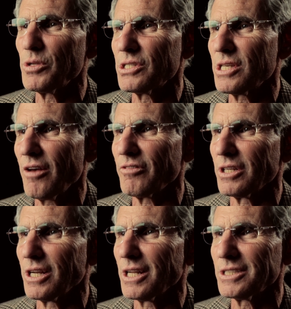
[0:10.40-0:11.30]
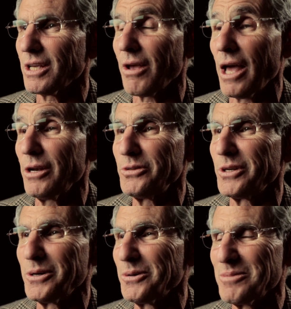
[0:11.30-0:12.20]
at 7? And I say, I don't
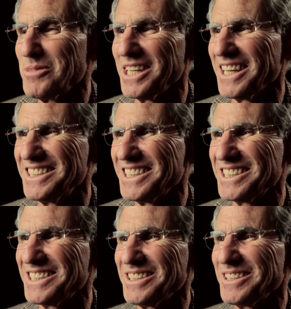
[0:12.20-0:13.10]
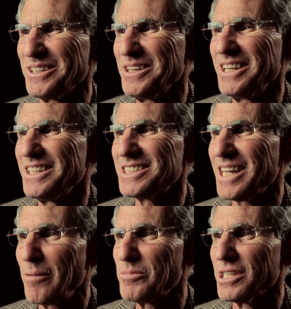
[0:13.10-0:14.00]
know. I mean, I just
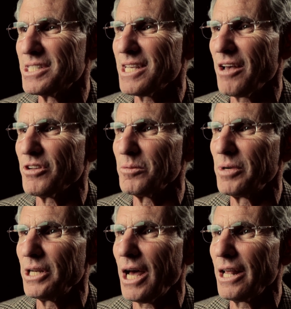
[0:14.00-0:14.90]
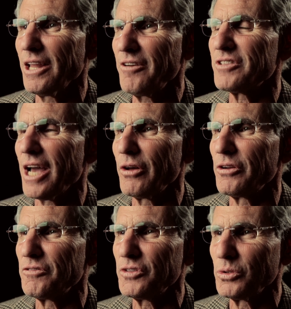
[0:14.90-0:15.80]
stopped at 7, but I left out a
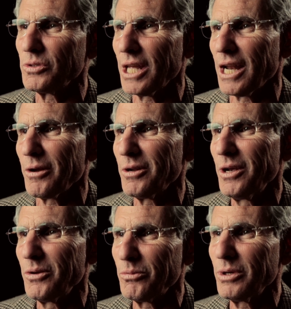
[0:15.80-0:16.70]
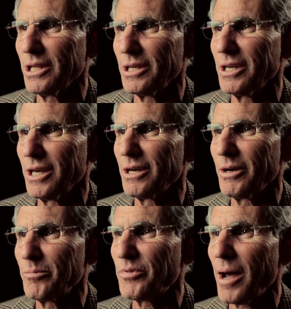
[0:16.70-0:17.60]
few that I really
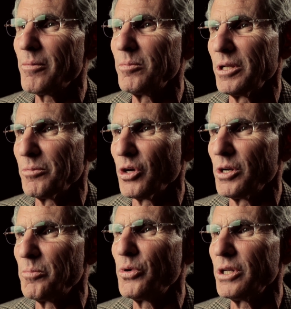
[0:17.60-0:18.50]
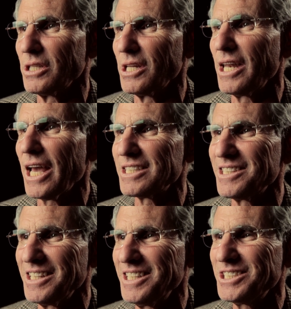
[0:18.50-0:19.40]
probably am going to put in the next
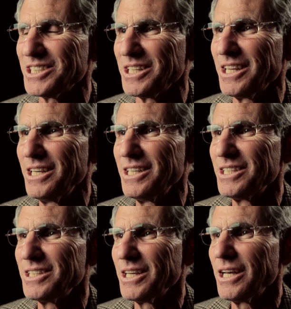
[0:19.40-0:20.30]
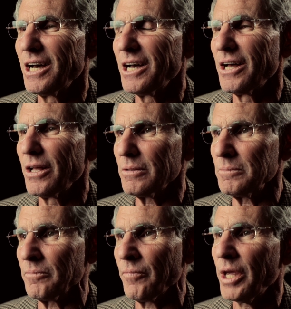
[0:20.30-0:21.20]
edition.
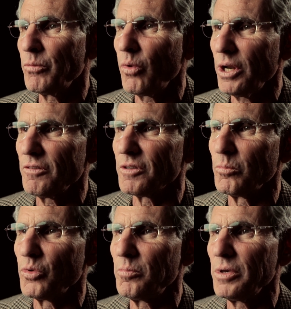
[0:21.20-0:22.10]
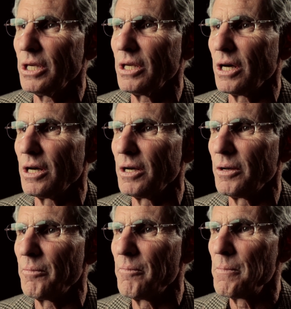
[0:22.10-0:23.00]
And one of them would be
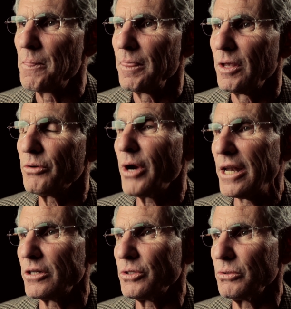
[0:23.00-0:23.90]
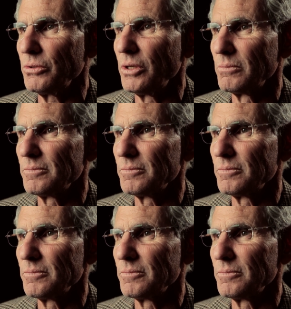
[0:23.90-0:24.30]
gratitude.